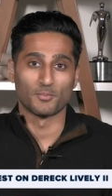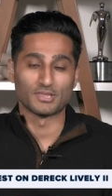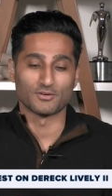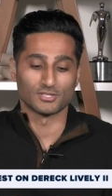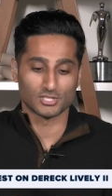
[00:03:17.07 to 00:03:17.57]
but
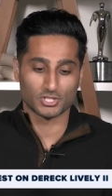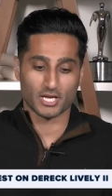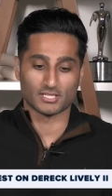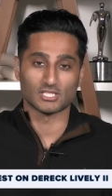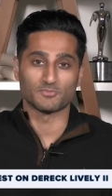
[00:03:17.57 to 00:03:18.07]
there is a
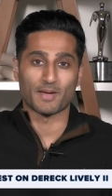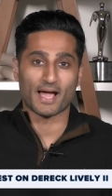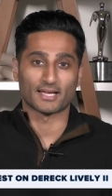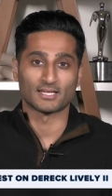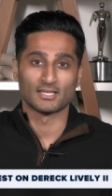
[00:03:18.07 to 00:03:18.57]
chance he's
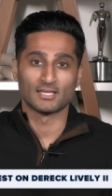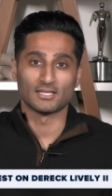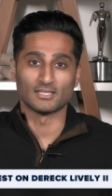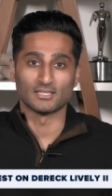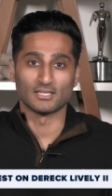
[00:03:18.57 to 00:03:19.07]
back
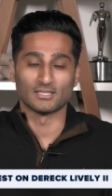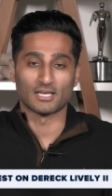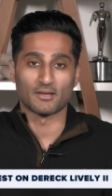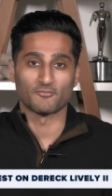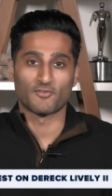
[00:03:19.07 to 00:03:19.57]
in
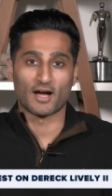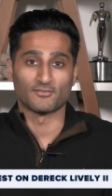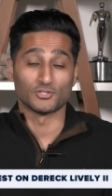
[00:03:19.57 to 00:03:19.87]
Game 5.